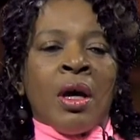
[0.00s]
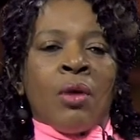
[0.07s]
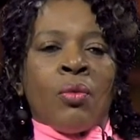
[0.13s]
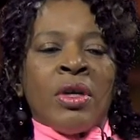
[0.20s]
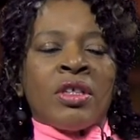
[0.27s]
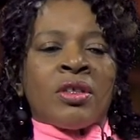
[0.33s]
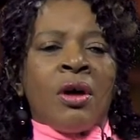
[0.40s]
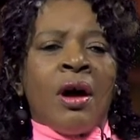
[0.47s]

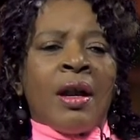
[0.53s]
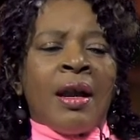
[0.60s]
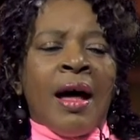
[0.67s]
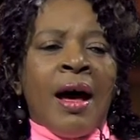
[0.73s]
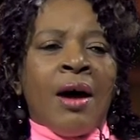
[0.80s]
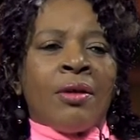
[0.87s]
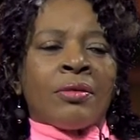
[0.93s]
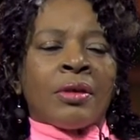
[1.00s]
We started
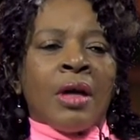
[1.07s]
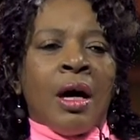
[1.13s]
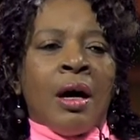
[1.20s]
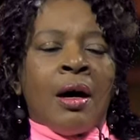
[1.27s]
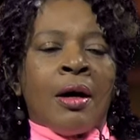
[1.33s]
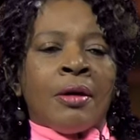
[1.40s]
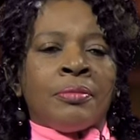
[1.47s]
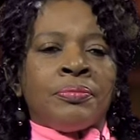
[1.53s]
out
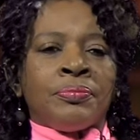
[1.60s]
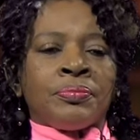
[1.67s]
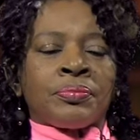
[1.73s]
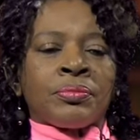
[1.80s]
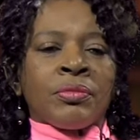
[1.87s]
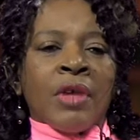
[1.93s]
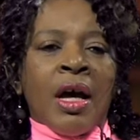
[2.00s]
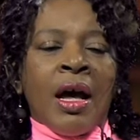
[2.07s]
um,
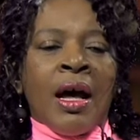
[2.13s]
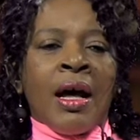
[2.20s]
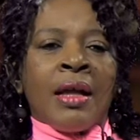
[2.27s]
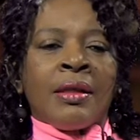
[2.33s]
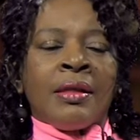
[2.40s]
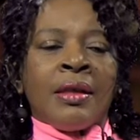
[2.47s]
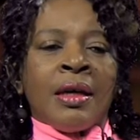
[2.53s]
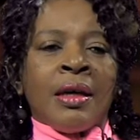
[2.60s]

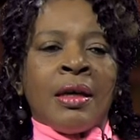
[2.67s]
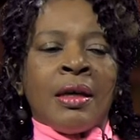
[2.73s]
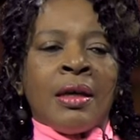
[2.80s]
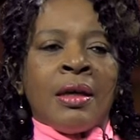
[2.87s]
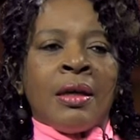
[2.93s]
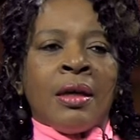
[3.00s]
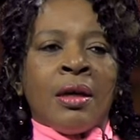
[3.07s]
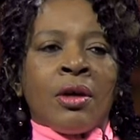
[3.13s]
at
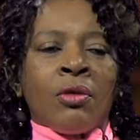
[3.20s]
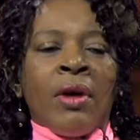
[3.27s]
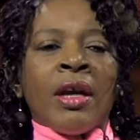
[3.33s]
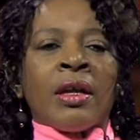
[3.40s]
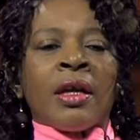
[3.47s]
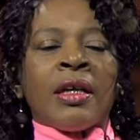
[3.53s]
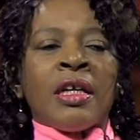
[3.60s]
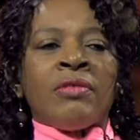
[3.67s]
the
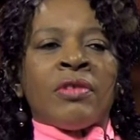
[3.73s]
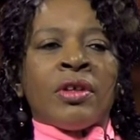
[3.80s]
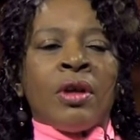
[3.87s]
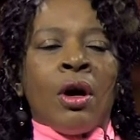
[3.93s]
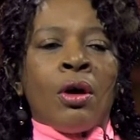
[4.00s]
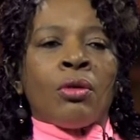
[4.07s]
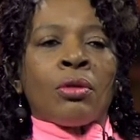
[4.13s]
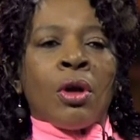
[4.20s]
Greater Cleveland
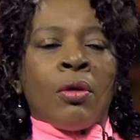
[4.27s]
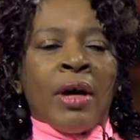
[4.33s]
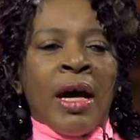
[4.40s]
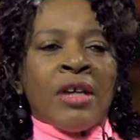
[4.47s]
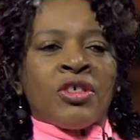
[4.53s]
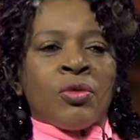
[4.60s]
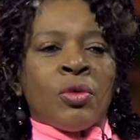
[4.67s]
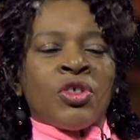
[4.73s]
old
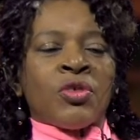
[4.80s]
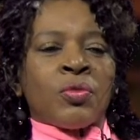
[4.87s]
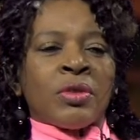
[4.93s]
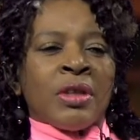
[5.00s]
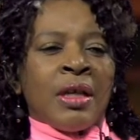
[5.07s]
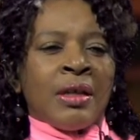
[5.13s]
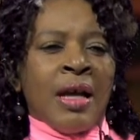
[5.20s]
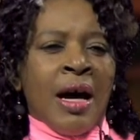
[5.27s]
location, which
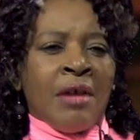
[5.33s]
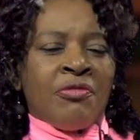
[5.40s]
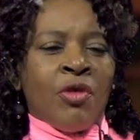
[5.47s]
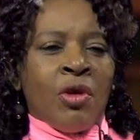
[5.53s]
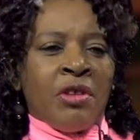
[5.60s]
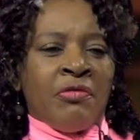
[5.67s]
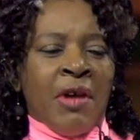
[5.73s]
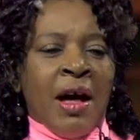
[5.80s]
was at nine
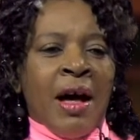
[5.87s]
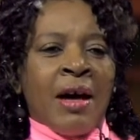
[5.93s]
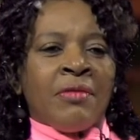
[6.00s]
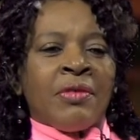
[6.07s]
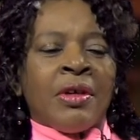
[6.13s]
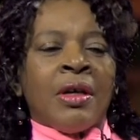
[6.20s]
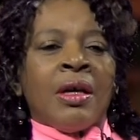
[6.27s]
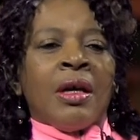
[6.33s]

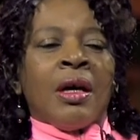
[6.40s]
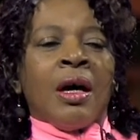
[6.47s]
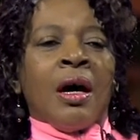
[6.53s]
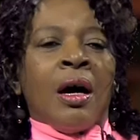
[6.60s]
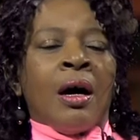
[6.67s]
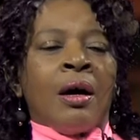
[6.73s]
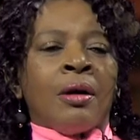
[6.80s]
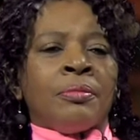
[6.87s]
forty-five
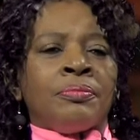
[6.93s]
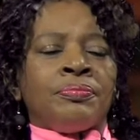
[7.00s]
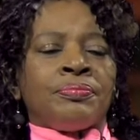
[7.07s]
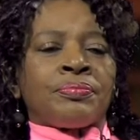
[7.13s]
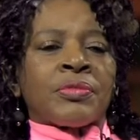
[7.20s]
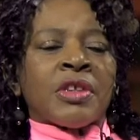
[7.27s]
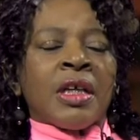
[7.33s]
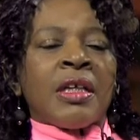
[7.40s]
um,
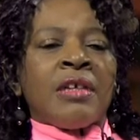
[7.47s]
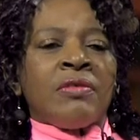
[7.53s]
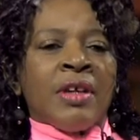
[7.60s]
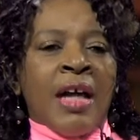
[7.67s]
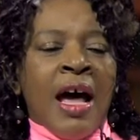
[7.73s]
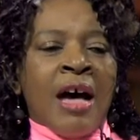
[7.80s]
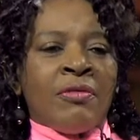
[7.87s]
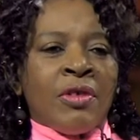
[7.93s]

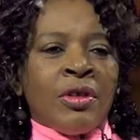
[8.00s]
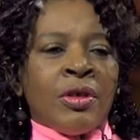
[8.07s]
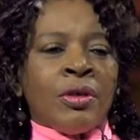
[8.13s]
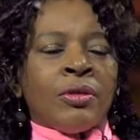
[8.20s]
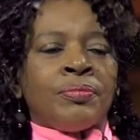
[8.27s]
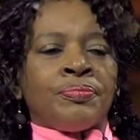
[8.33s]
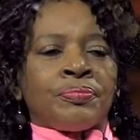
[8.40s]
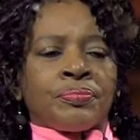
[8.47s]
Cleveland
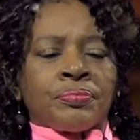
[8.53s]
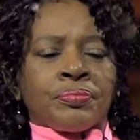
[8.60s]
Avenue.